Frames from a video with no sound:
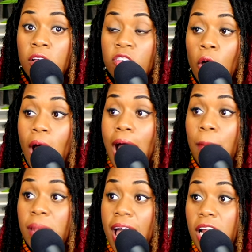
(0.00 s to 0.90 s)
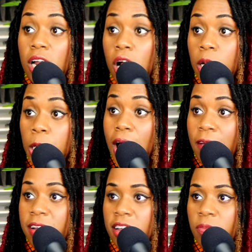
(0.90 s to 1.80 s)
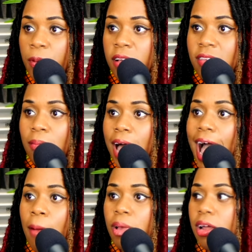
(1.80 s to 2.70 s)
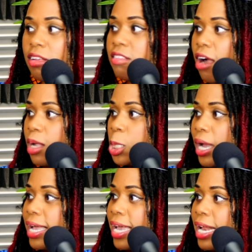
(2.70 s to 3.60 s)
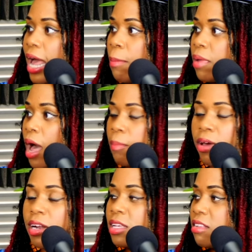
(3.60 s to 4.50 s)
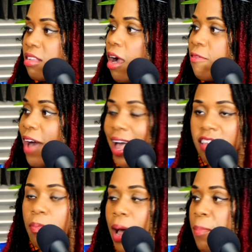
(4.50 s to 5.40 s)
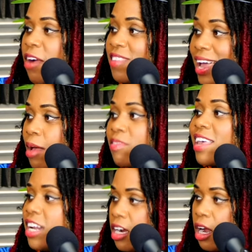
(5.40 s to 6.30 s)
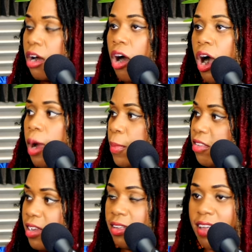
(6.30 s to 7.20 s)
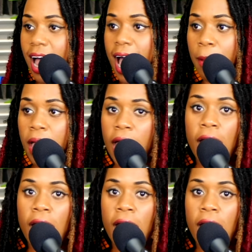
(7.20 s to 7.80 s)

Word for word: So I'm letting her drive at this point because I'm like, I'm going to start drinking. I'm yeah. I'm going to just start. By, it's my birthday and I'm yeah. sitting in a car most of the time. Yeah.